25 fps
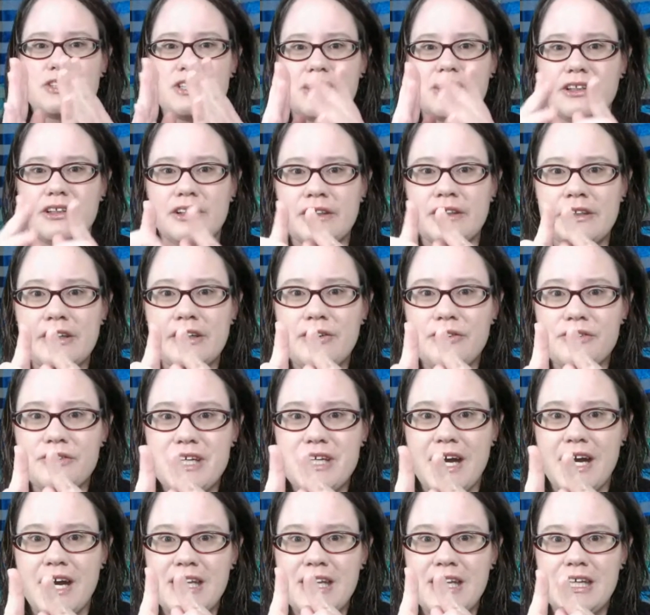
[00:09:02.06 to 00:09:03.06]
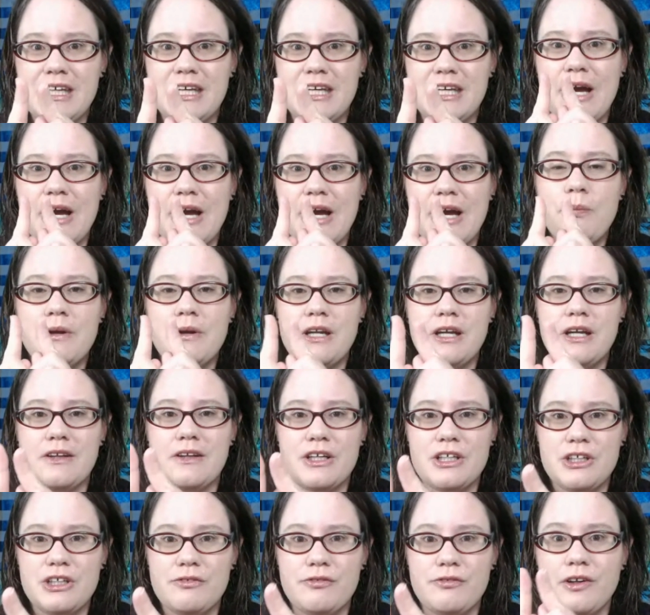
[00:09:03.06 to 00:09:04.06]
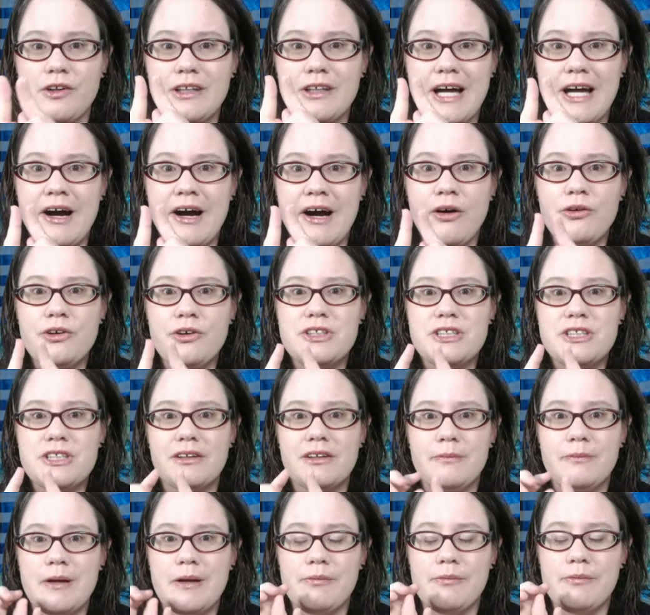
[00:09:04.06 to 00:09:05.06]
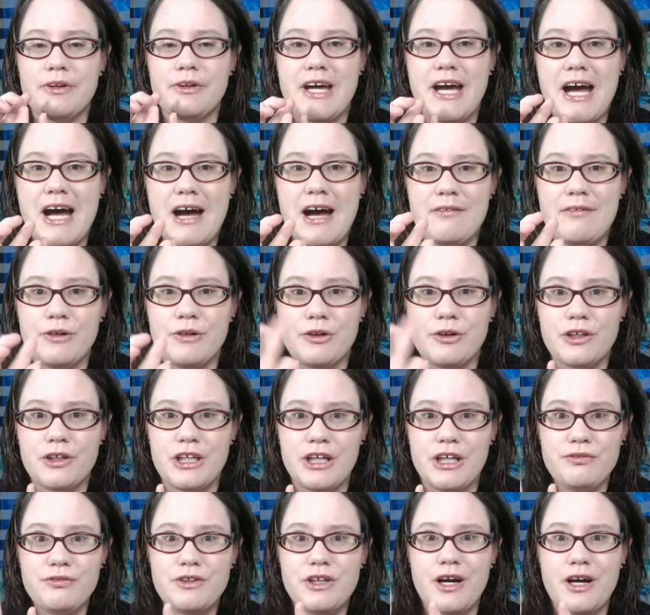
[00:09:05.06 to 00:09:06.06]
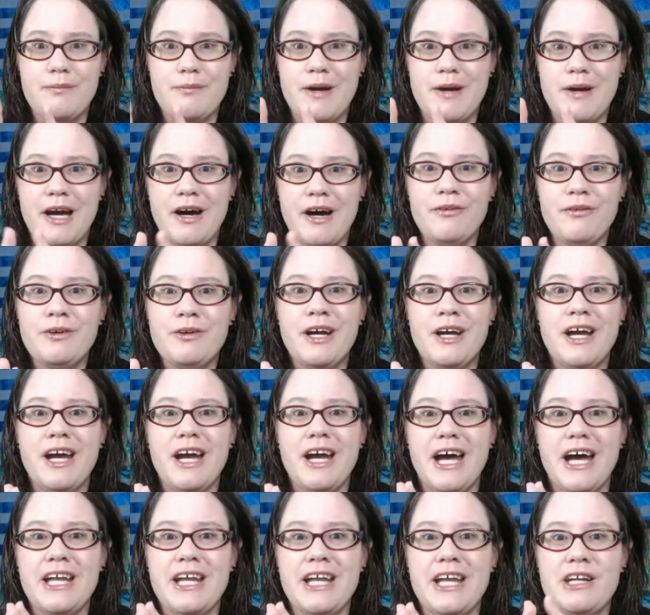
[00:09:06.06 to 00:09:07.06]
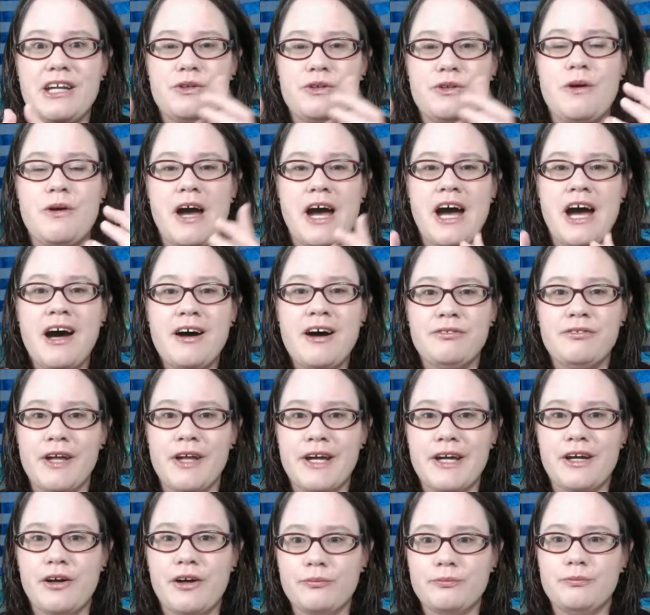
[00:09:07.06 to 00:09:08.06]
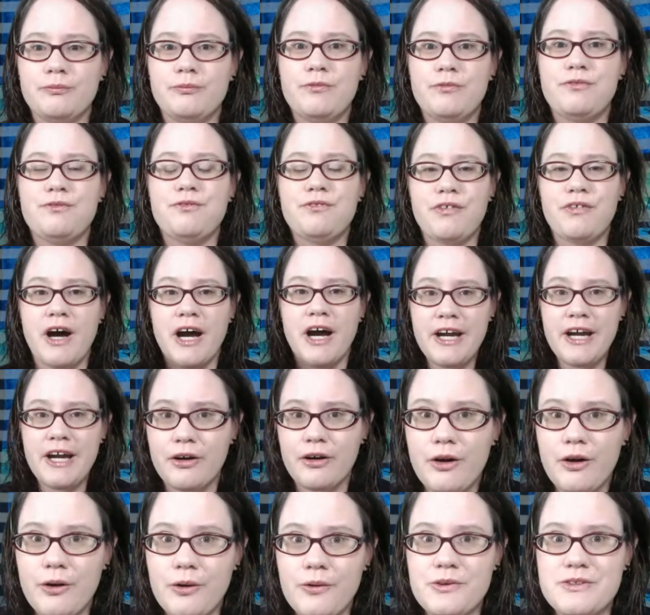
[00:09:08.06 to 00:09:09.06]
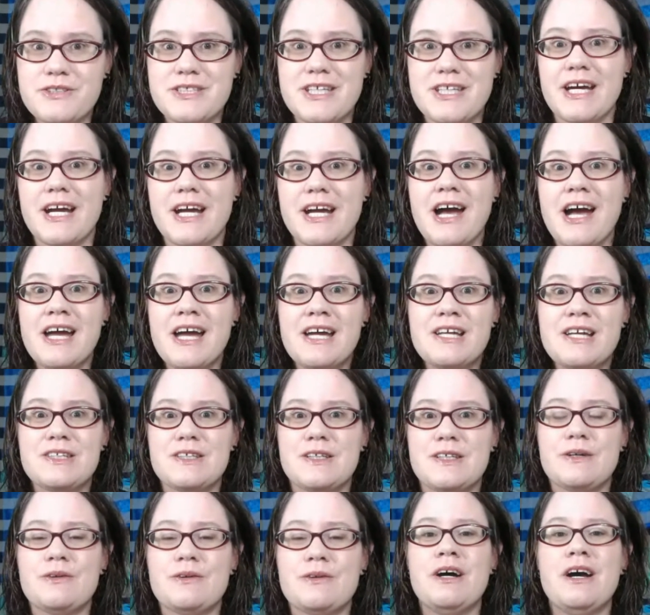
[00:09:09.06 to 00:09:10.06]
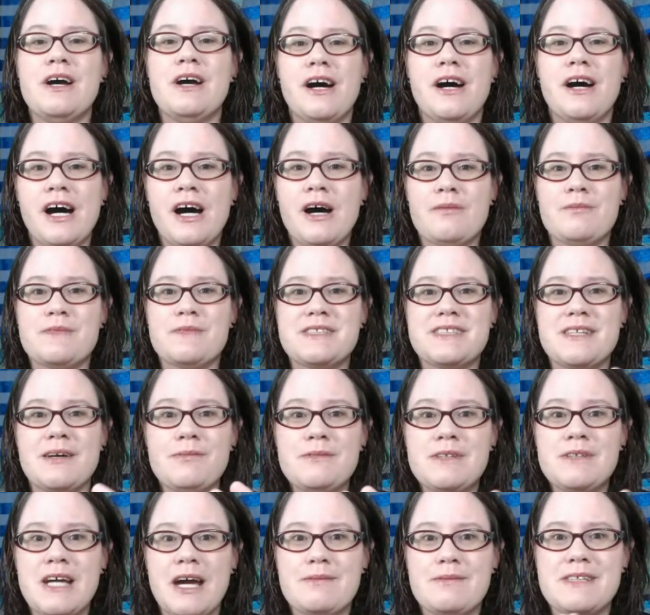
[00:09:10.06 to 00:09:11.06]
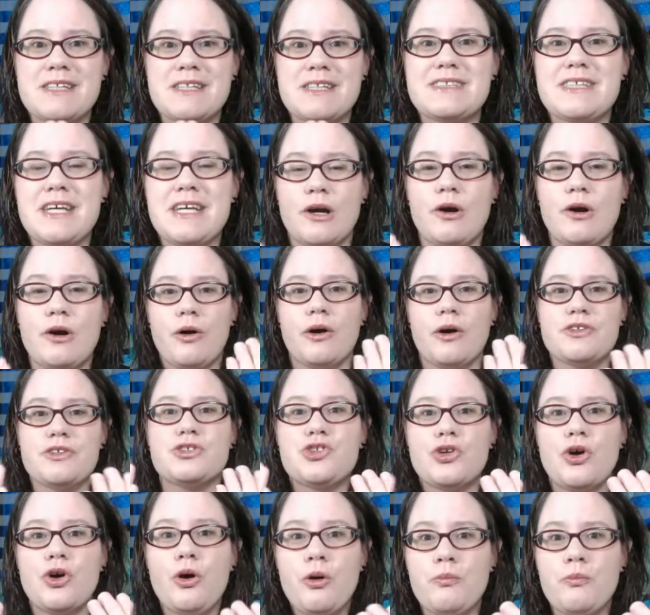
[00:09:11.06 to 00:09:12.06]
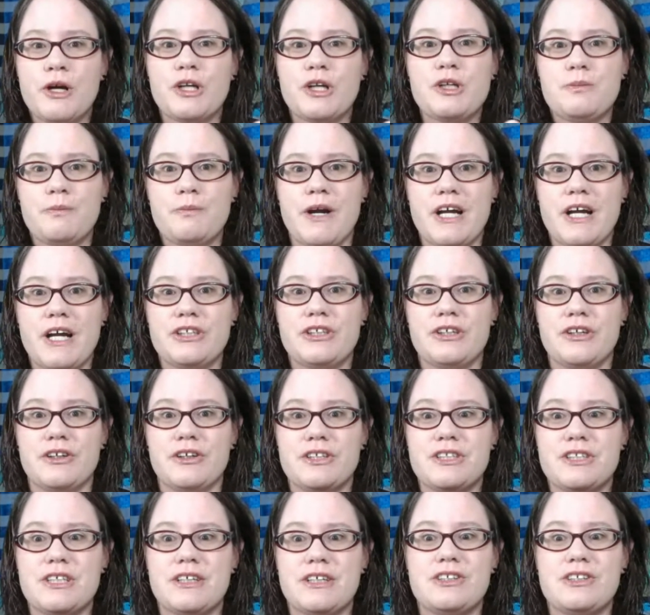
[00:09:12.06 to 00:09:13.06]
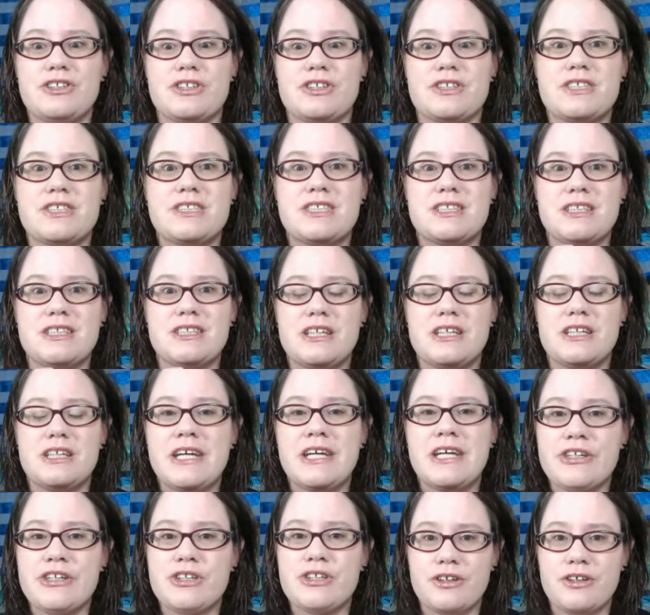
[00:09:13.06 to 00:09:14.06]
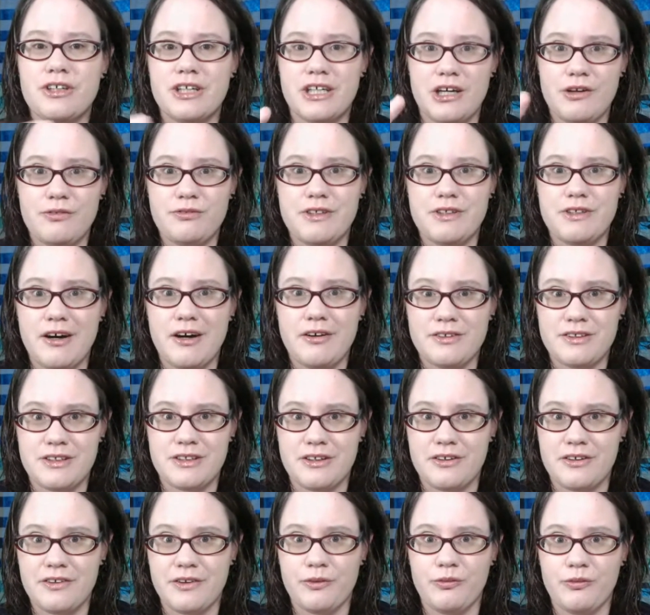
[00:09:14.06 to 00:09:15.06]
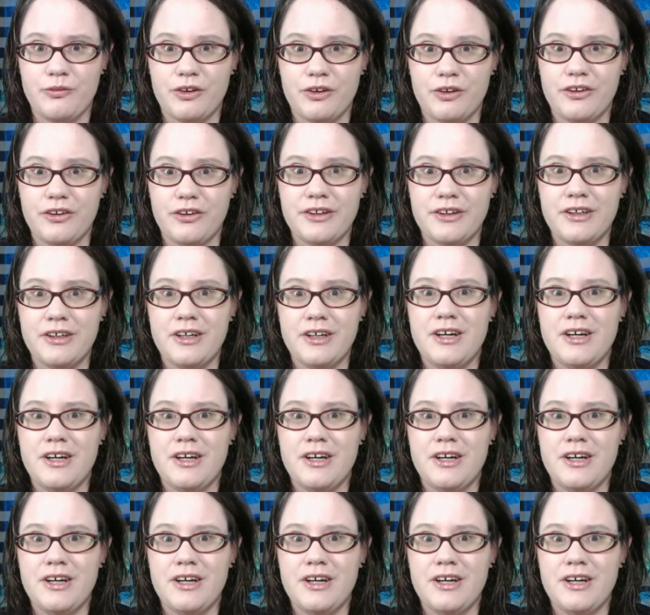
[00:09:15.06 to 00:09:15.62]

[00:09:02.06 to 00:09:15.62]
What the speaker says: a little tiny opening that you've allowed to be able to have your gift come out. And if you have like a fire hose like I do, sometimes it's like so much pressure to just get your gift out there in the world.